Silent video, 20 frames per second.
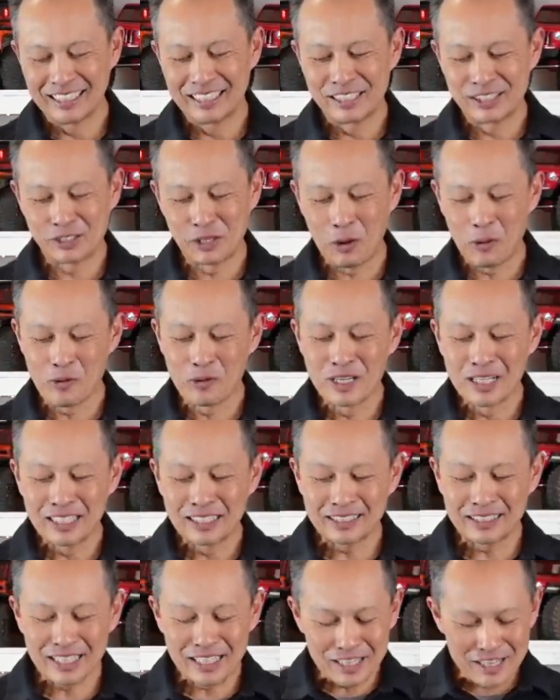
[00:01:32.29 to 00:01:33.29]
So
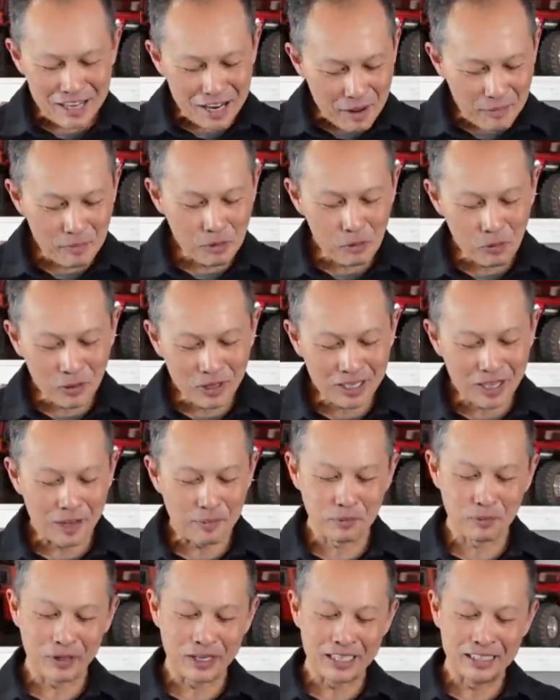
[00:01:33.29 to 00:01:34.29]
the number one
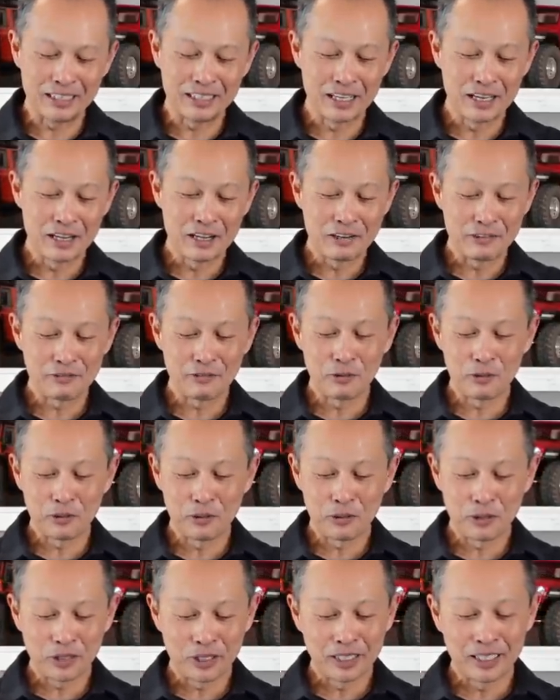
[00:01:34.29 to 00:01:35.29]
upgrade
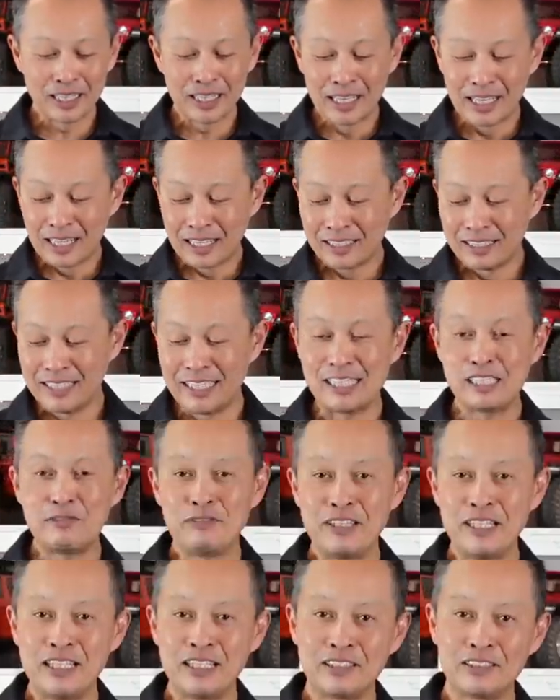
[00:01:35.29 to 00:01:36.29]
for this
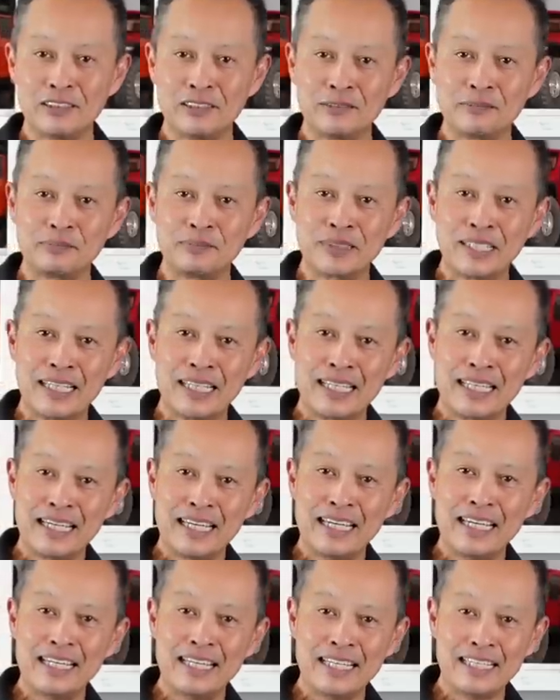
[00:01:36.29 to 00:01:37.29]
vehicle
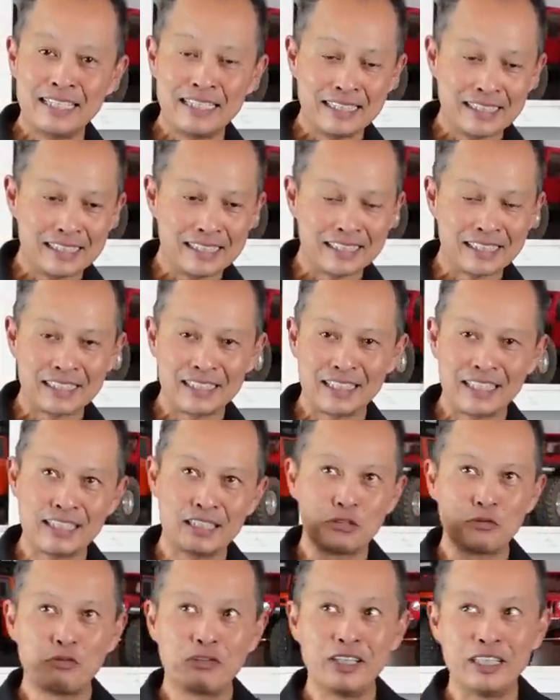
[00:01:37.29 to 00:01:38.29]
is,
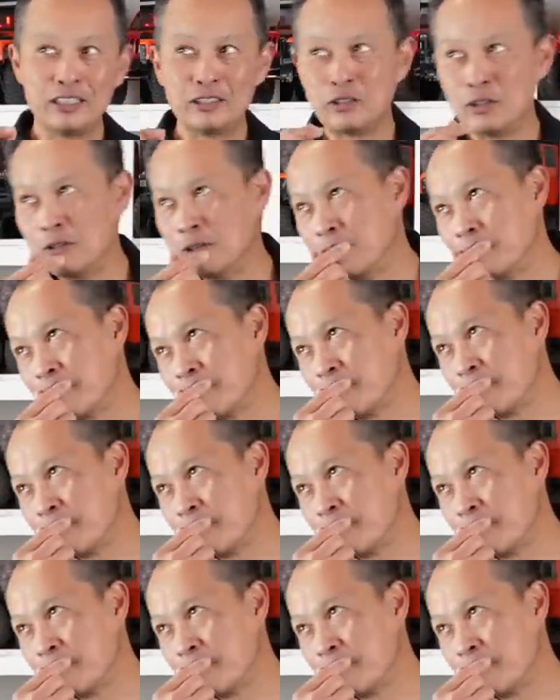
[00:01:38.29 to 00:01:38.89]
it's free too,